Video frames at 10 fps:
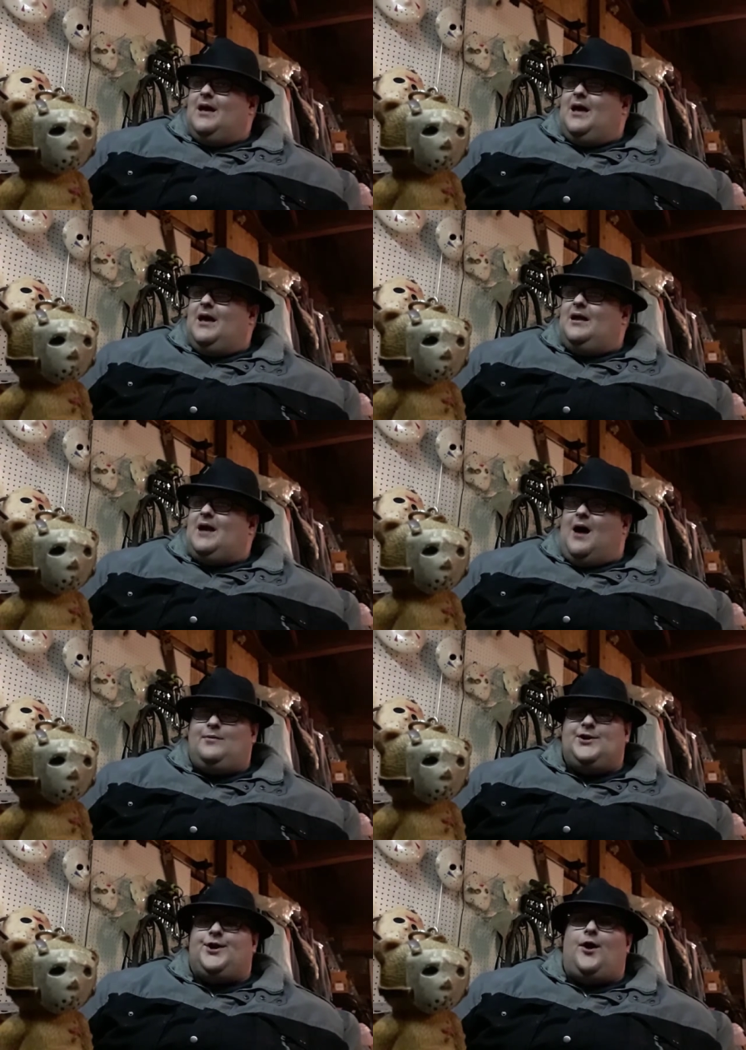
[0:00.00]
And I
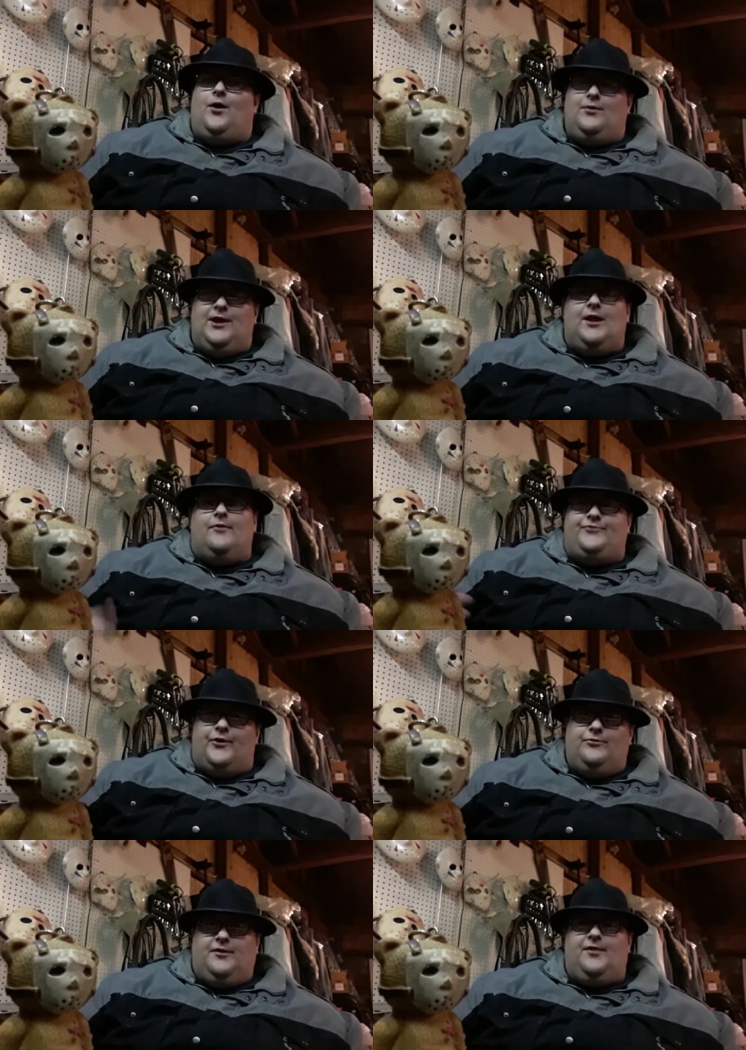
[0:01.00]
was told, you know,
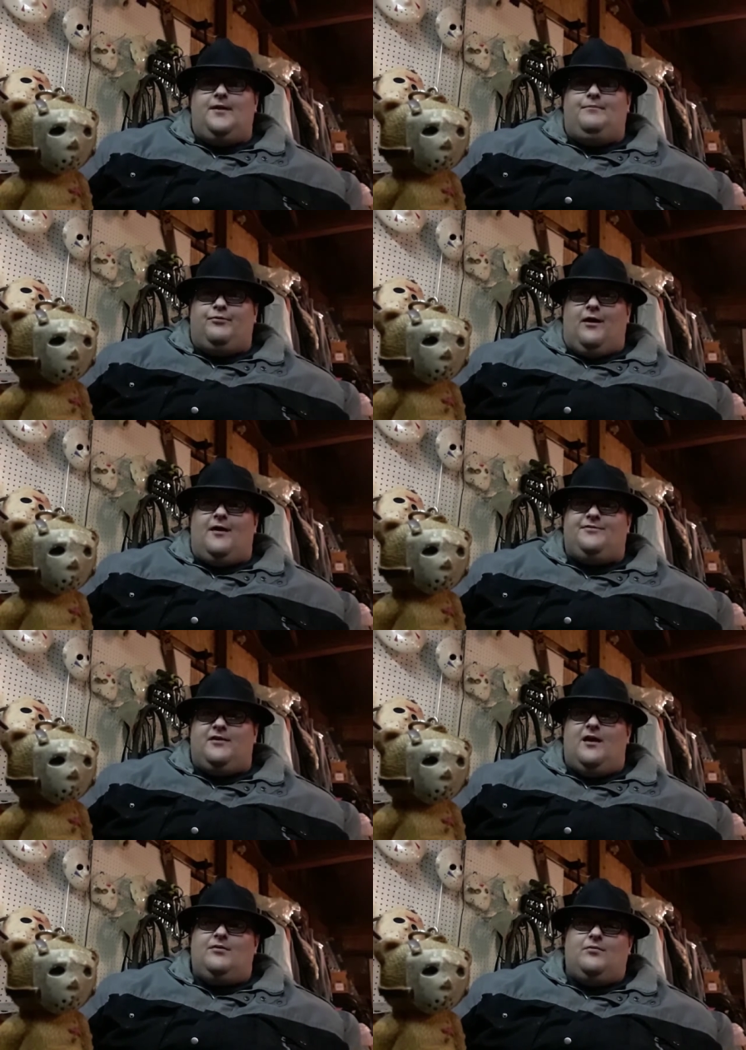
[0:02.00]
due to the
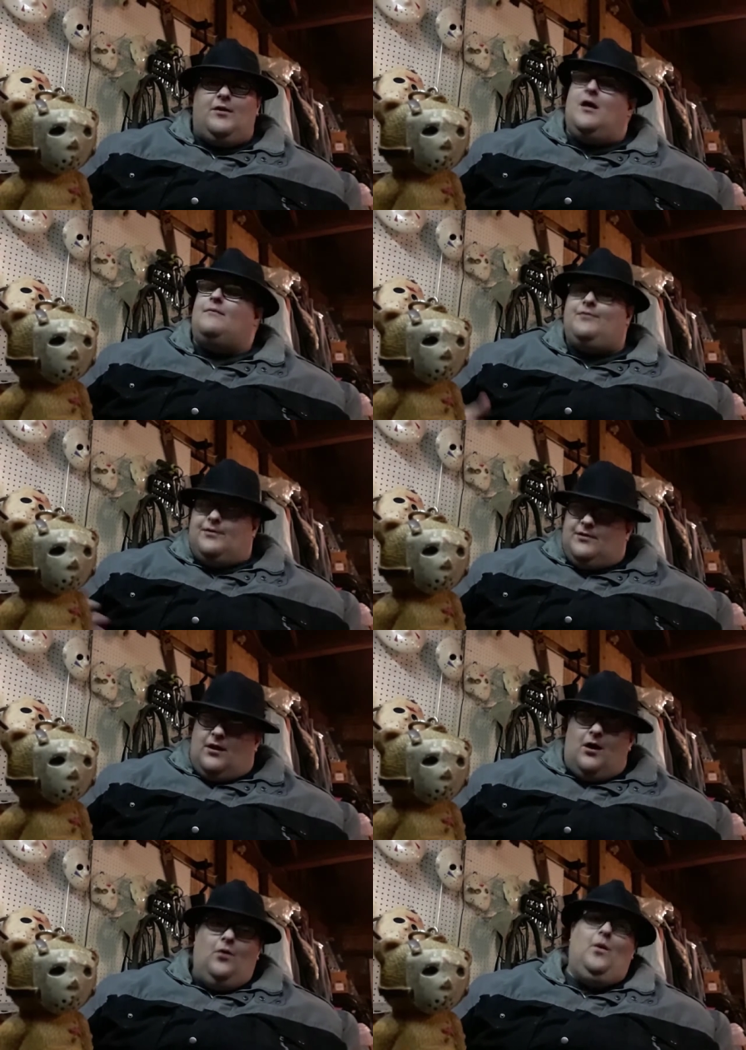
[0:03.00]
process, whatever, there's a
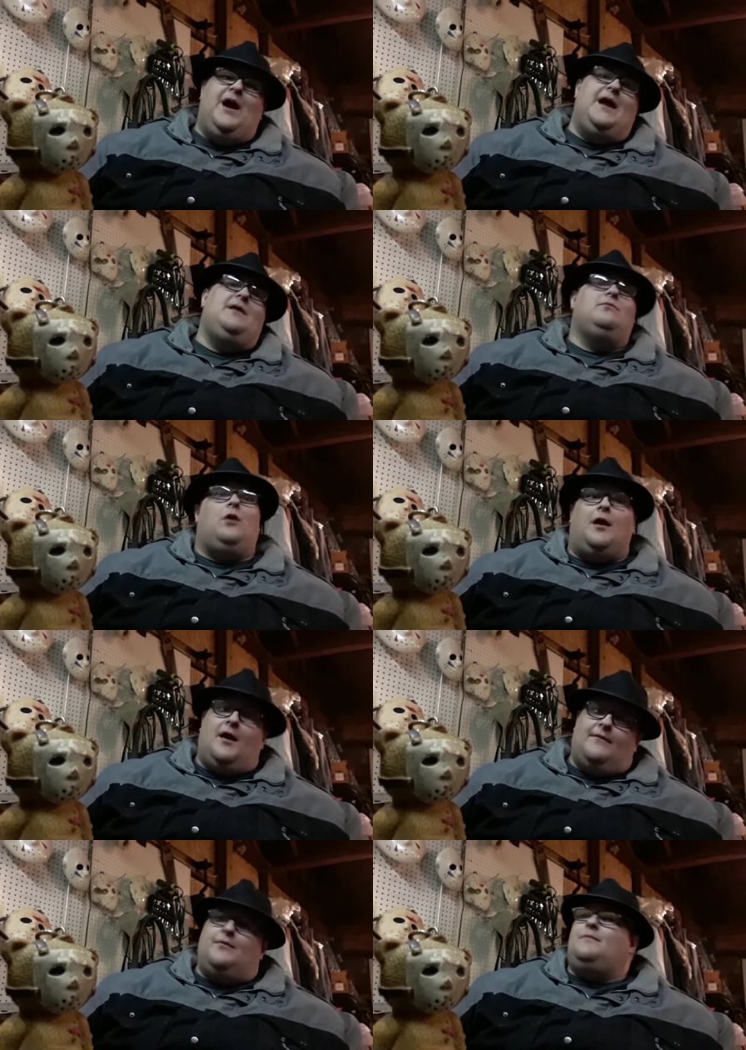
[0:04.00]
long wait,
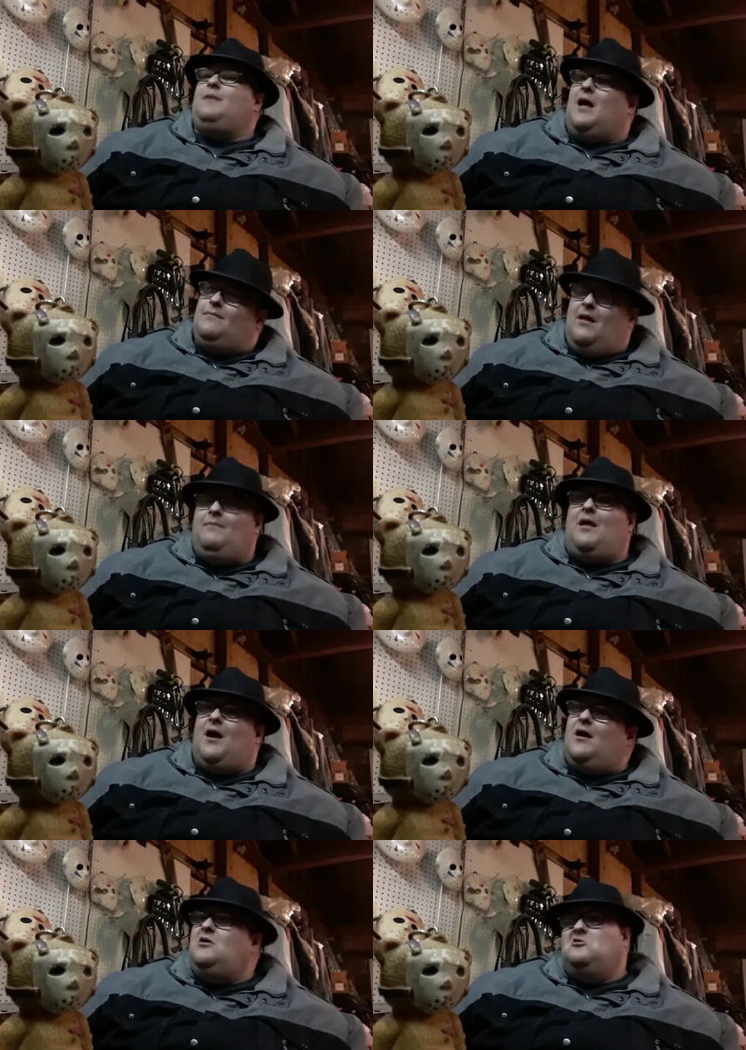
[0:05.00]
whatever, blah, blah,
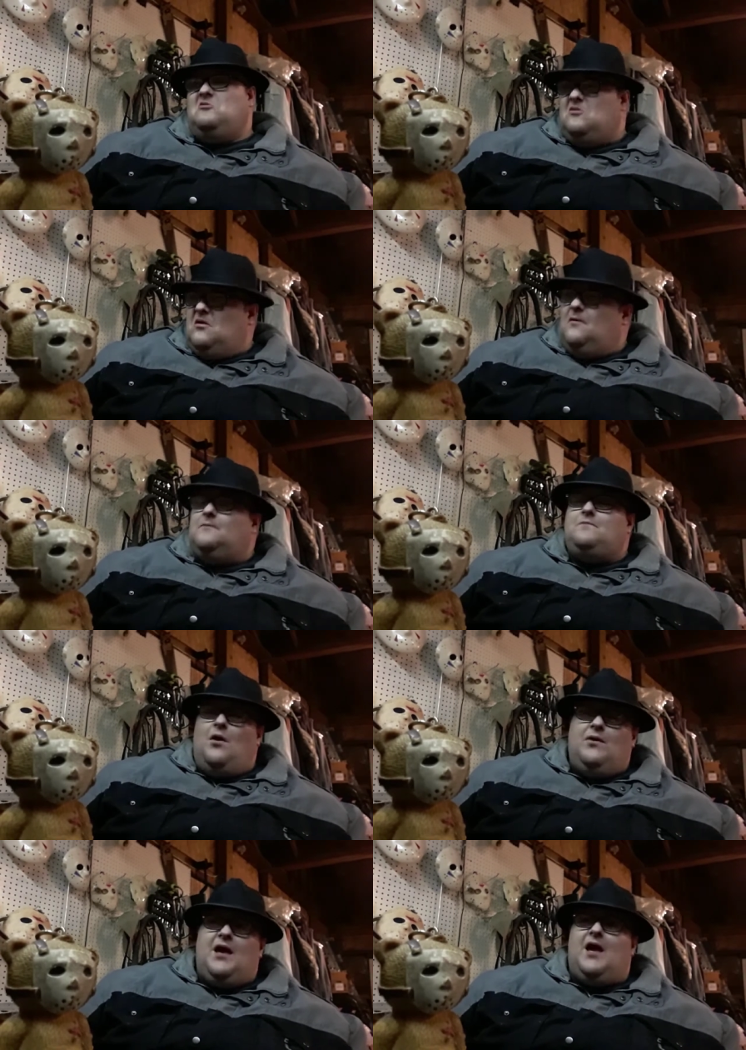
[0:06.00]
blah.
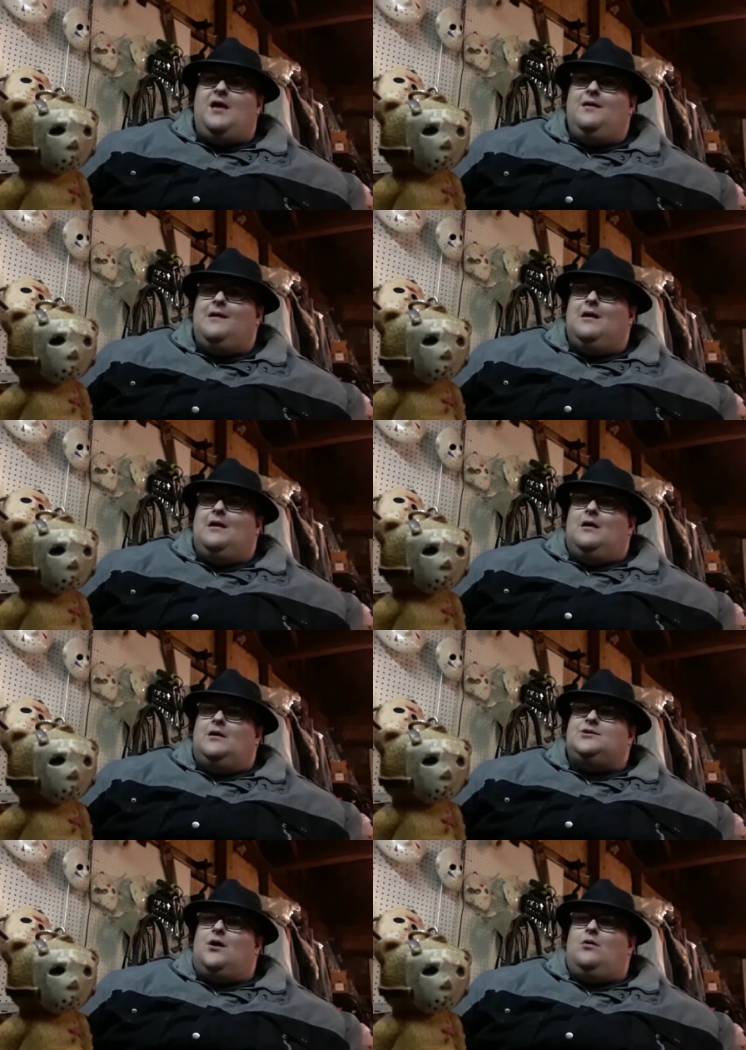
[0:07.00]
Okay.
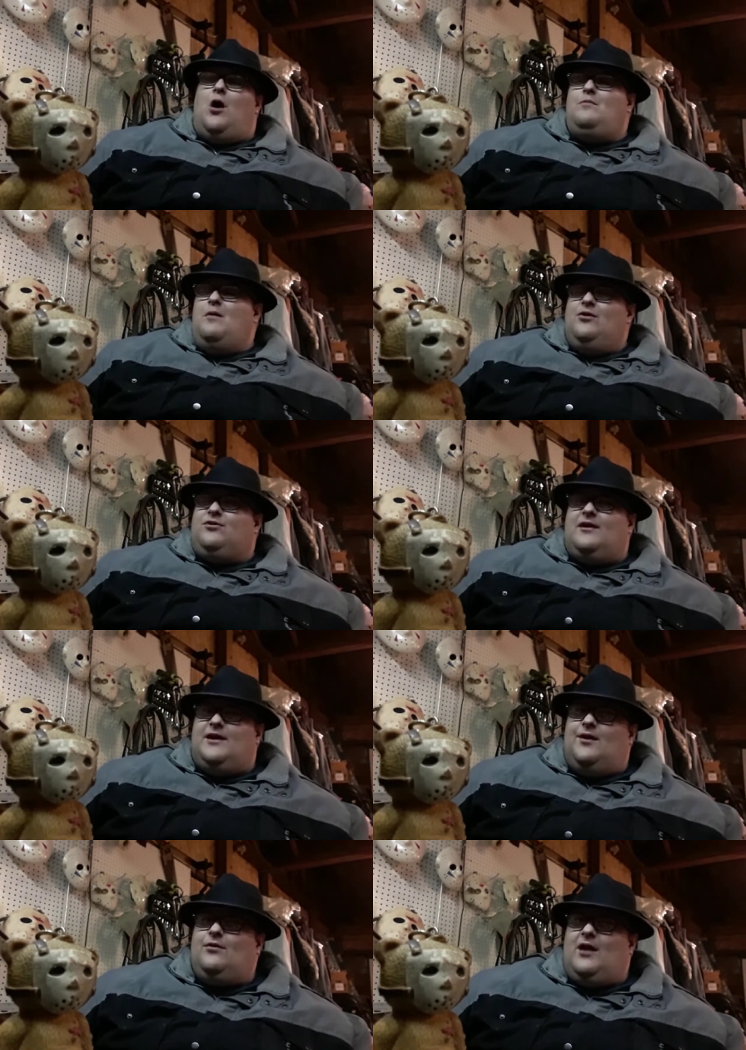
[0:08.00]
So almost a
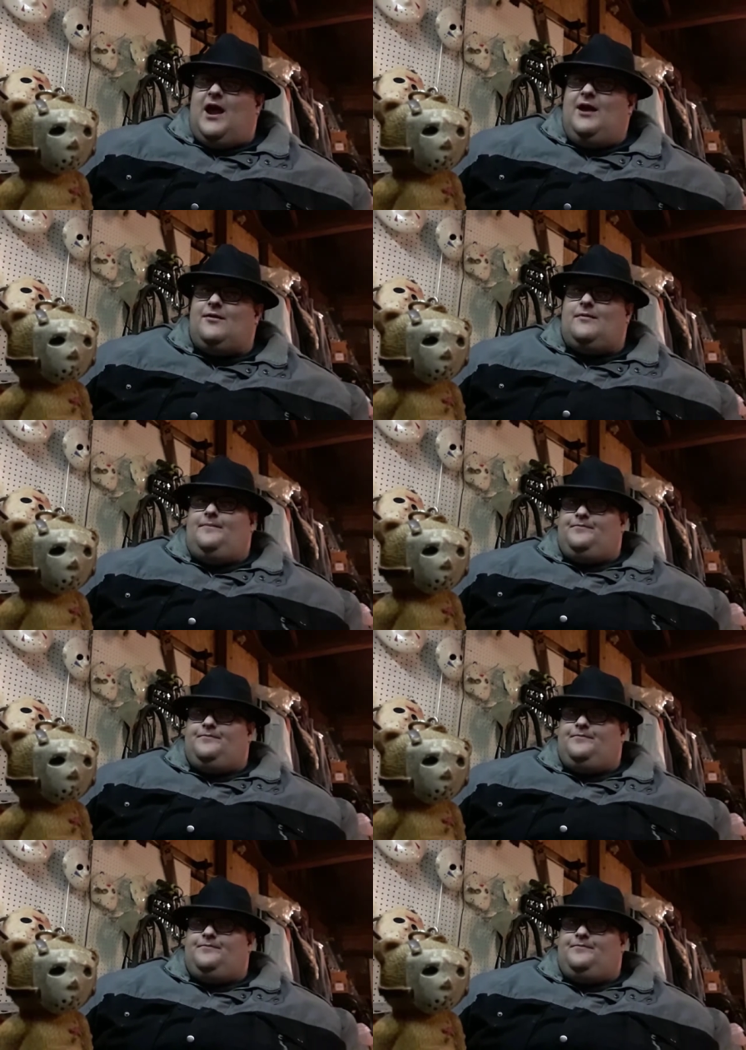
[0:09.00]
year later,